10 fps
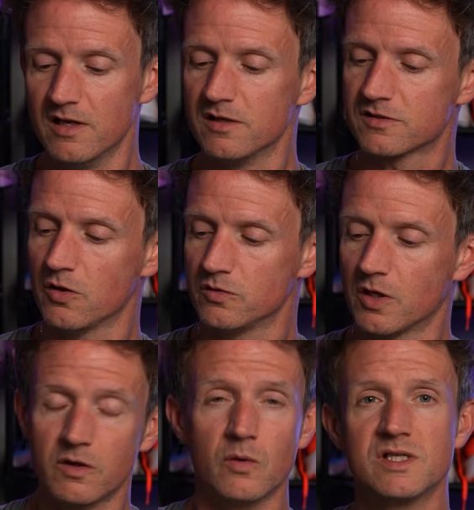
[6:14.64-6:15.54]
So
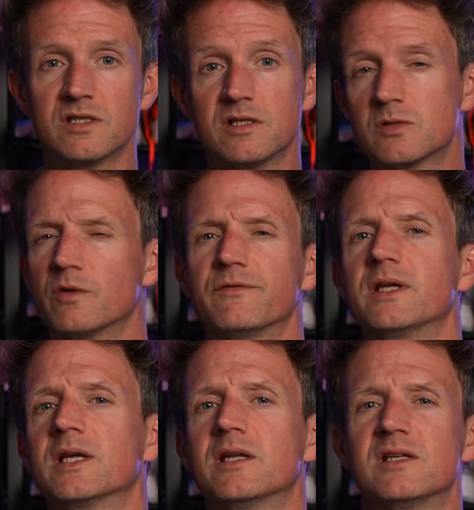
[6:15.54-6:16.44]
don't go into this one
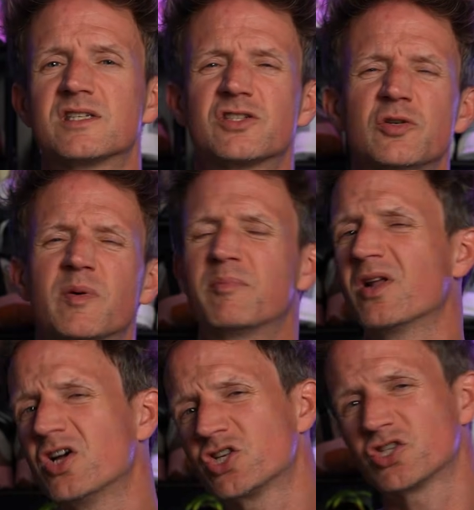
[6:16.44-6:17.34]
thinking it's super
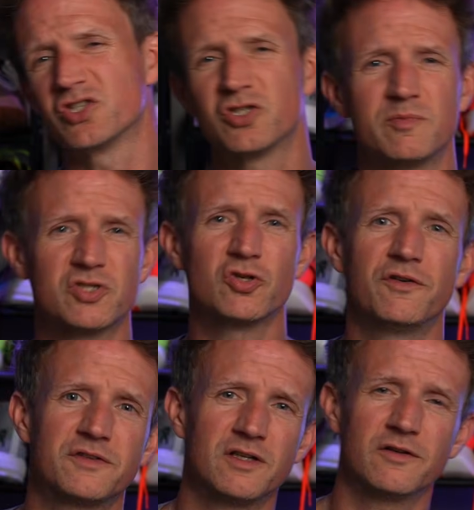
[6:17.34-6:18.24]
plush and super
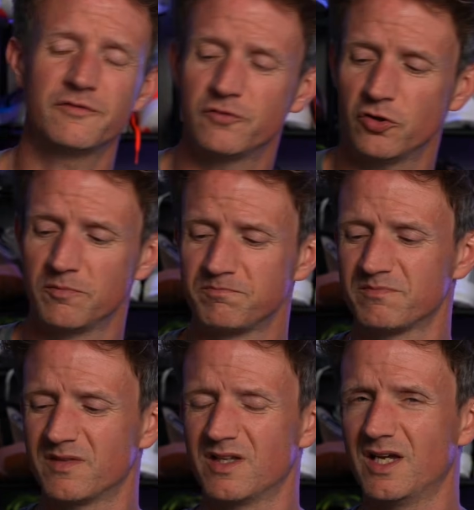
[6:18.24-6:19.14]
soft underfoot.
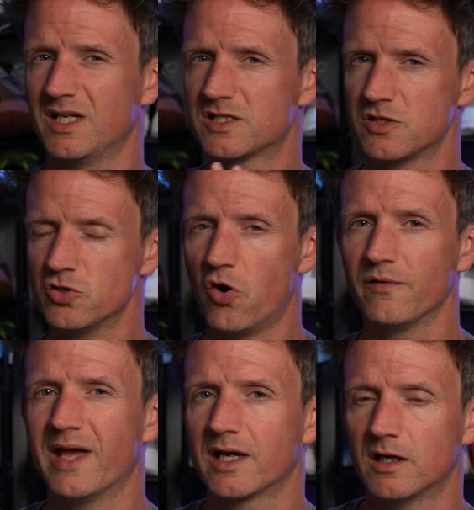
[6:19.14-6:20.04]
It's
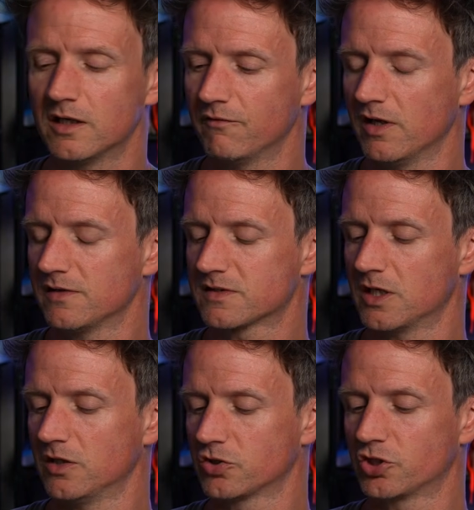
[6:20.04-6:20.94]
not that kind of
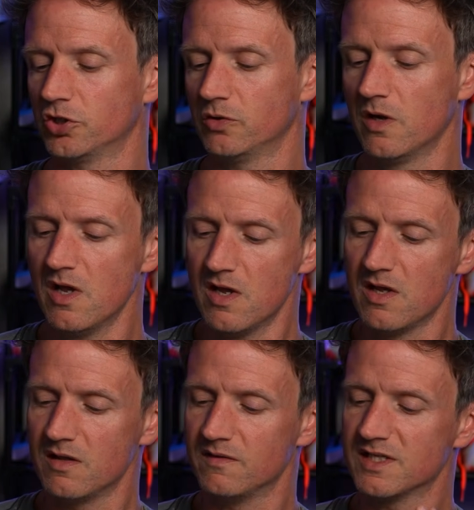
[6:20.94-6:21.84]
lifestyle shoe.
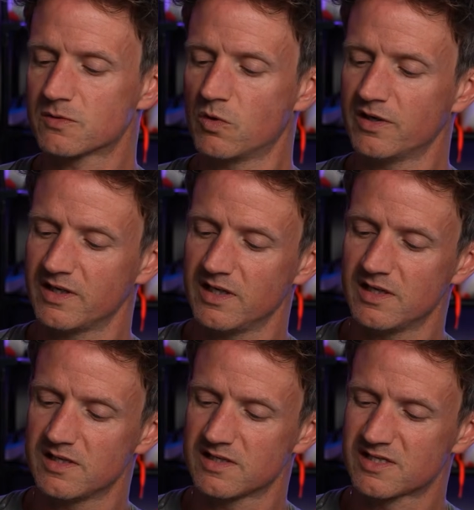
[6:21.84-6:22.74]
This one
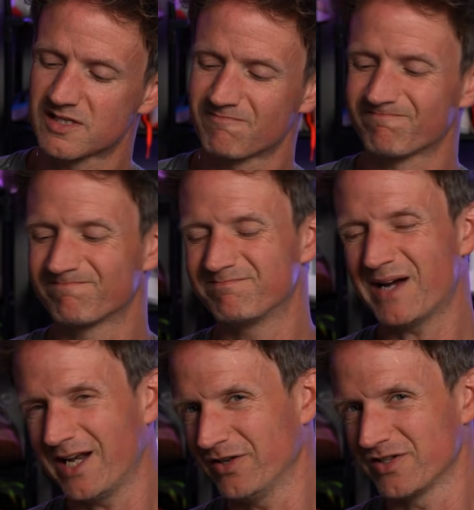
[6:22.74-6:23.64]
is
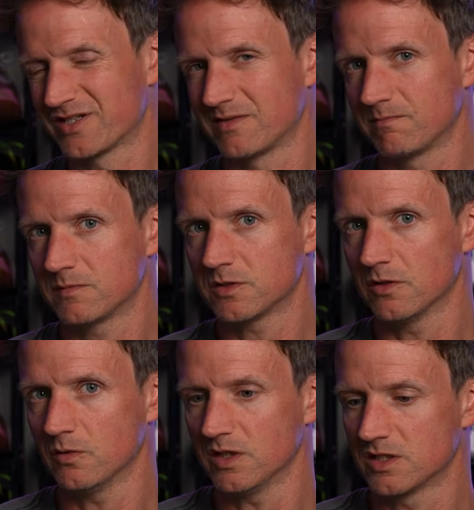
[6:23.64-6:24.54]
balanced,
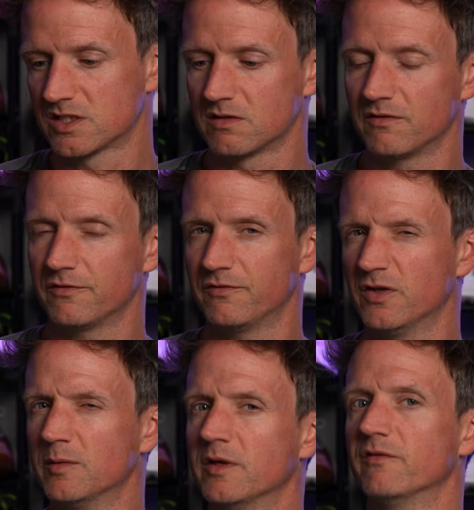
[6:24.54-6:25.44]
so it's
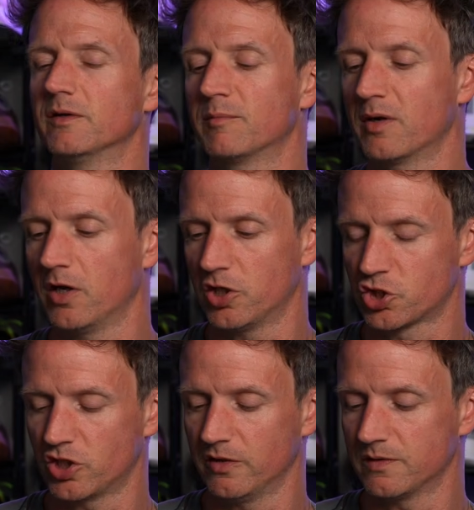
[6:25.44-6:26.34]
firmer than
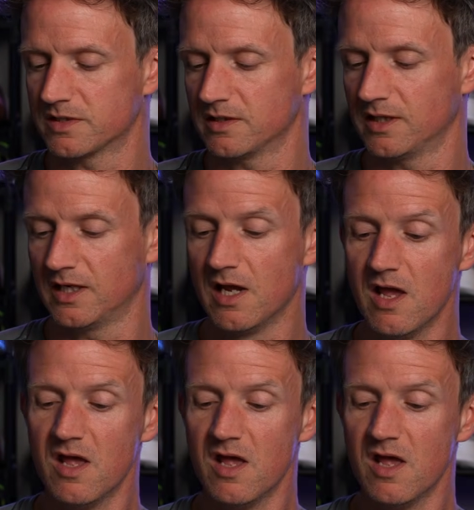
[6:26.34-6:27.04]
plush, I would say.